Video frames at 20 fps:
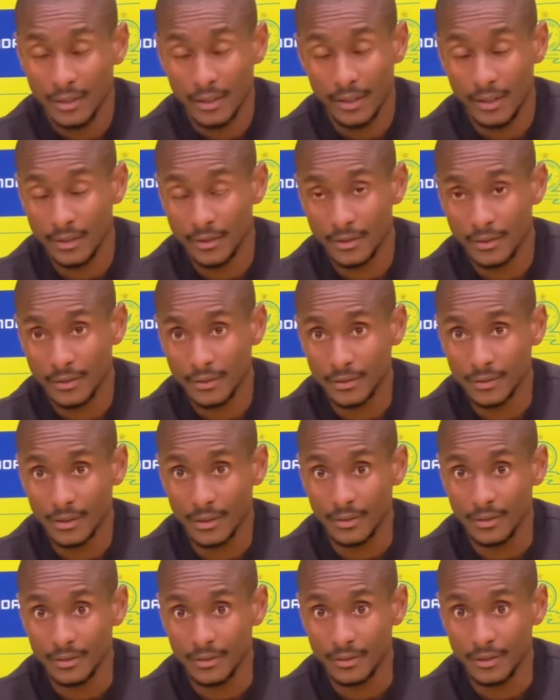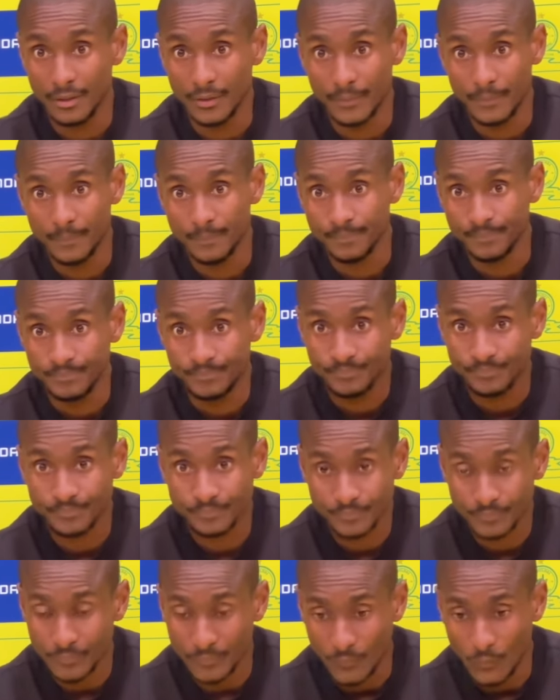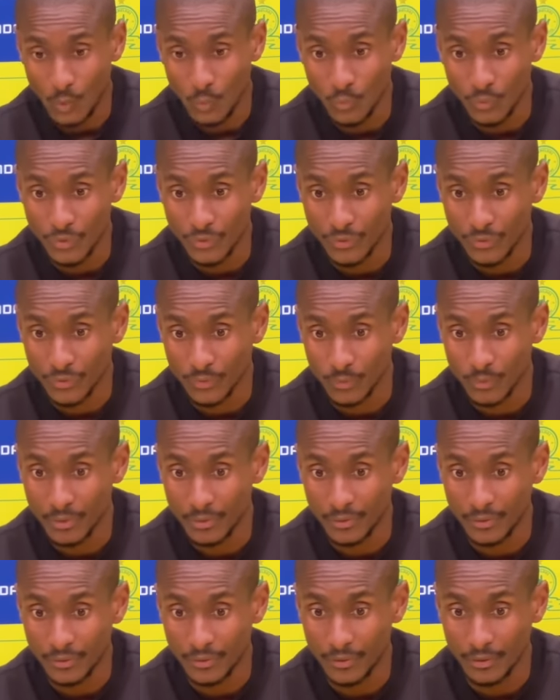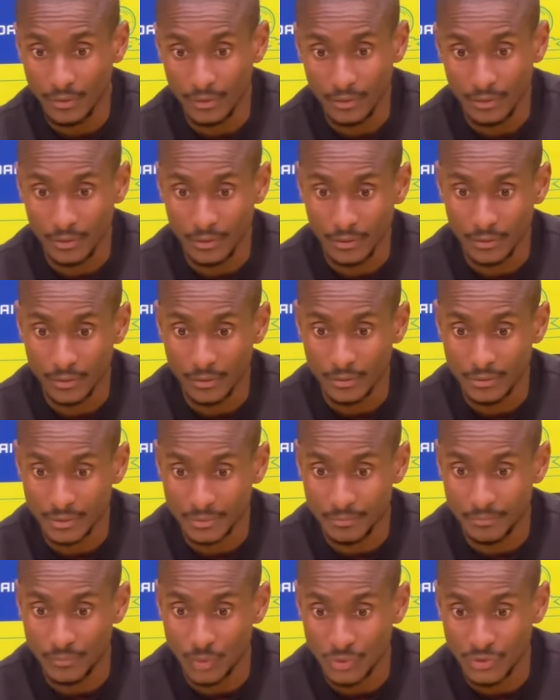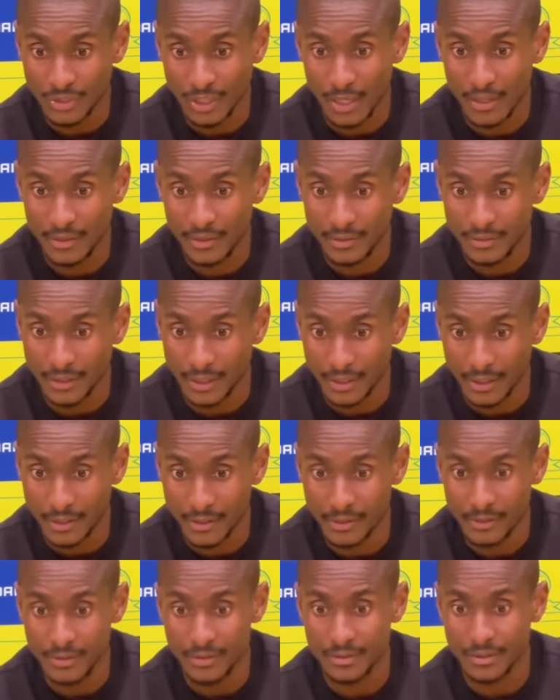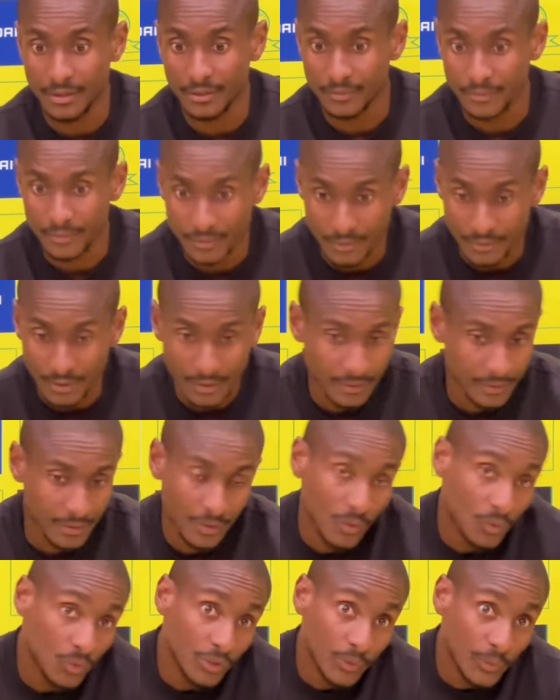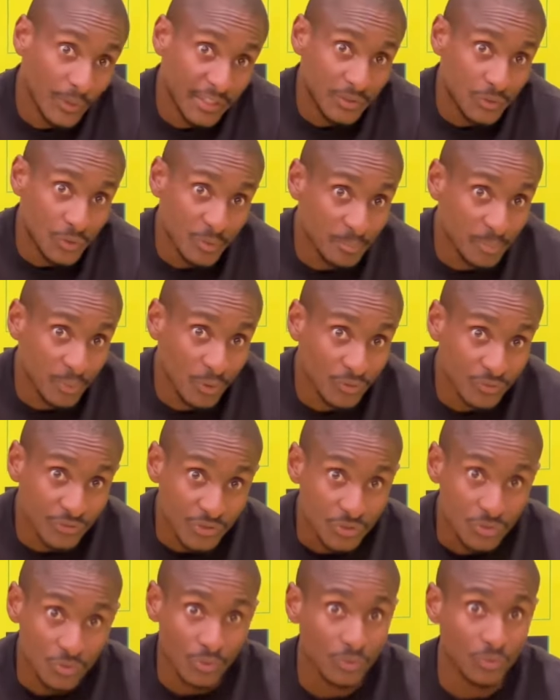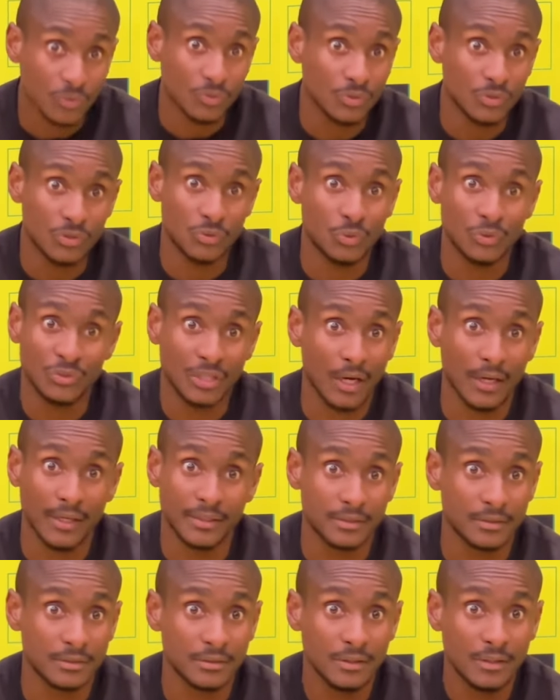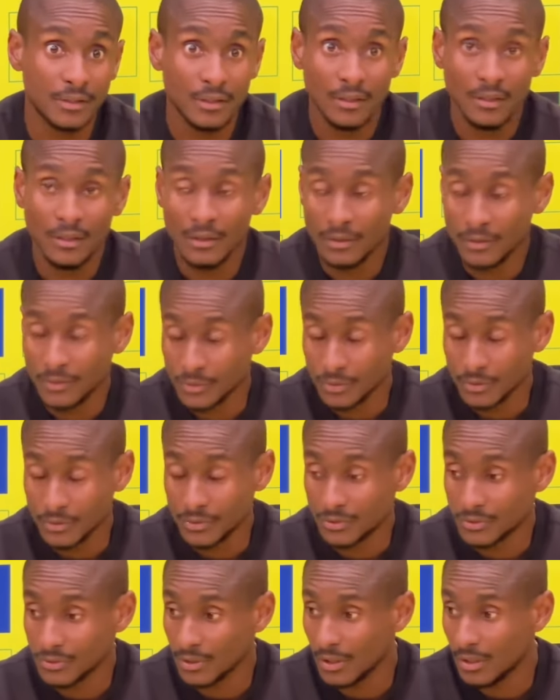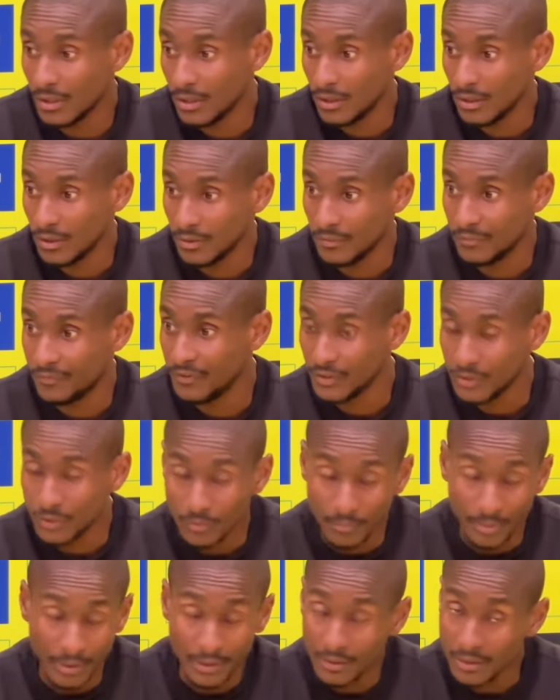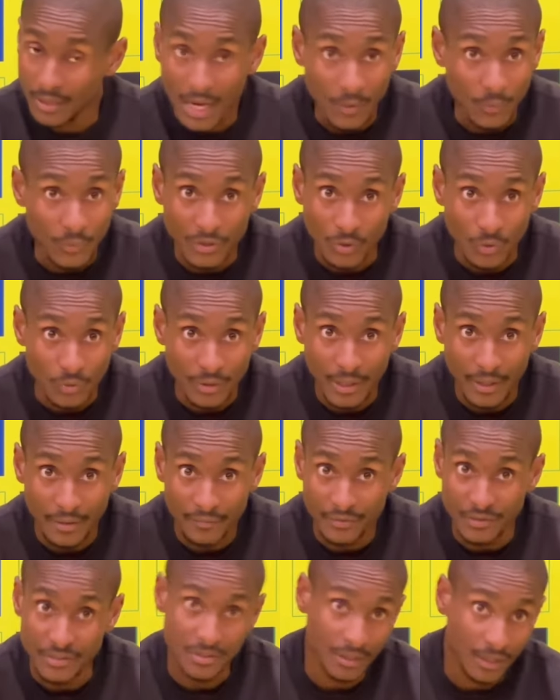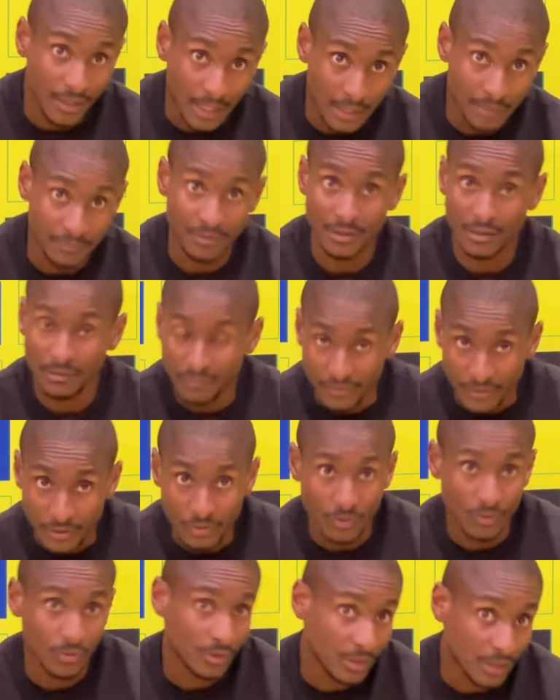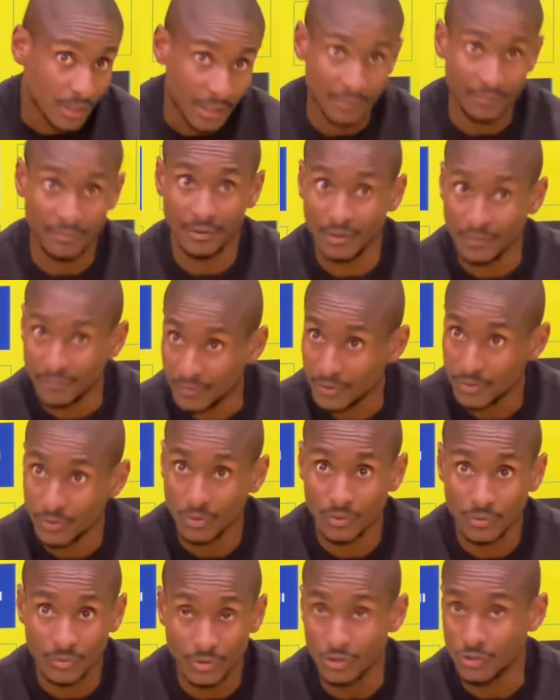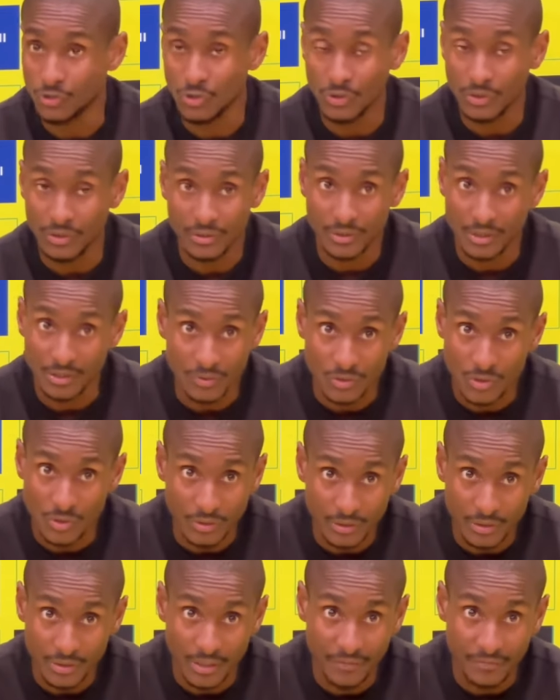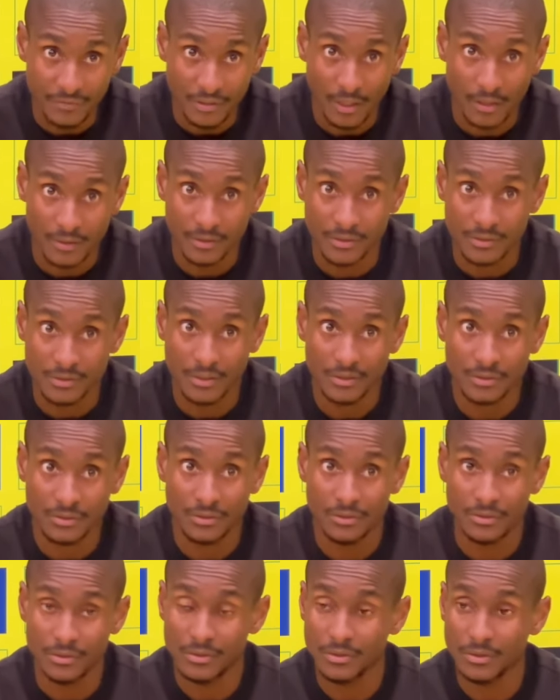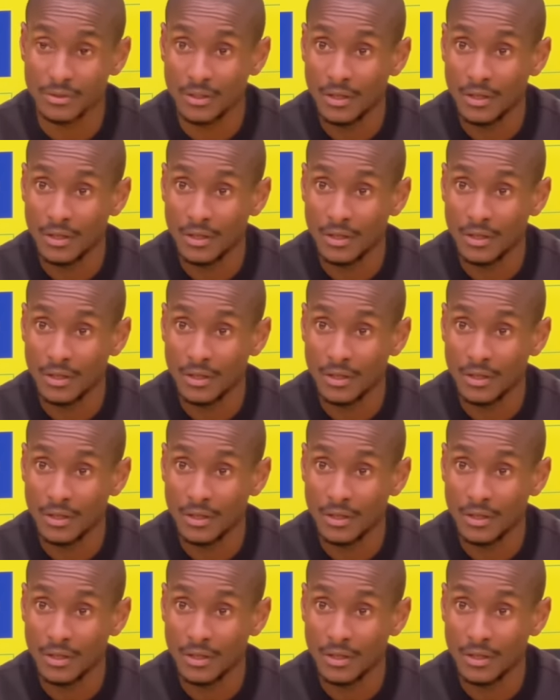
and and um, with with uh, more training days and the only way to improve is to is to train is uh, but now we don't have it's recovery video recovery video it's not there's not enough training sessions